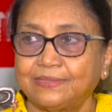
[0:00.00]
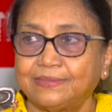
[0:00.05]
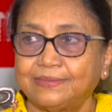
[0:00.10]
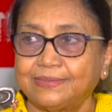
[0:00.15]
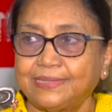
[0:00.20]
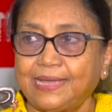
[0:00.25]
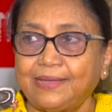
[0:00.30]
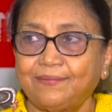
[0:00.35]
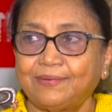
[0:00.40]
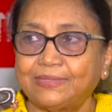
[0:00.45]

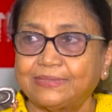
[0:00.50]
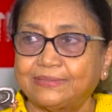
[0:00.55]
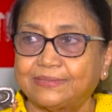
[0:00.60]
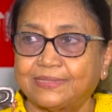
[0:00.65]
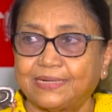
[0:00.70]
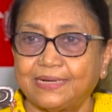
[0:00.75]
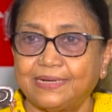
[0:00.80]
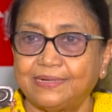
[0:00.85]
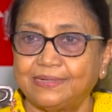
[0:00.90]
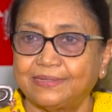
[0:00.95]
So I was
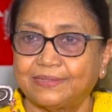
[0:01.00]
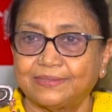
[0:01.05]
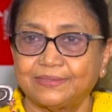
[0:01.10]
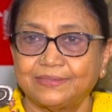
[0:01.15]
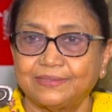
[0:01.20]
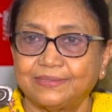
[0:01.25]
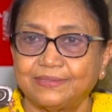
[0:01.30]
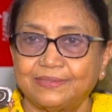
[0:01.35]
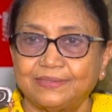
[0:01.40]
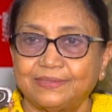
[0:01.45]
thrilled.
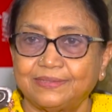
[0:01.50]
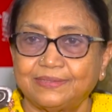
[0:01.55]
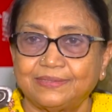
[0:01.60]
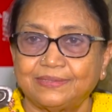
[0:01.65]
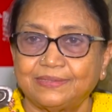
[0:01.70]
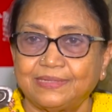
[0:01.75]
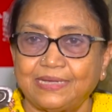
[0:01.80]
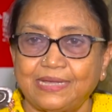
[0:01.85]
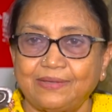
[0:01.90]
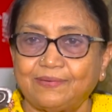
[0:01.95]

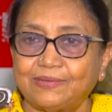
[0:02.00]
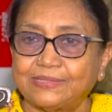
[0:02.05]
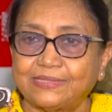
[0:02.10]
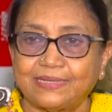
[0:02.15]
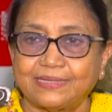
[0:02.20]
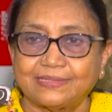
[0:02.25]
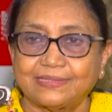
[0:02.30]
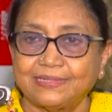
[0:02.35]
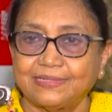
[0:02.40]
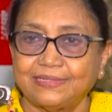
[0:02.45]
I was
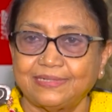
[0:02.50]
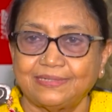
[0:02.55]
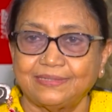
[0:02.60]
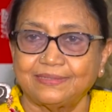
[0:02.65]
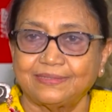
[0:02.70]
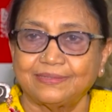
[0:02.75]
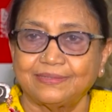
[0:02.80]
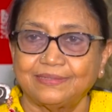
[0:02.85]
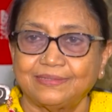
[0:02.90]
excited.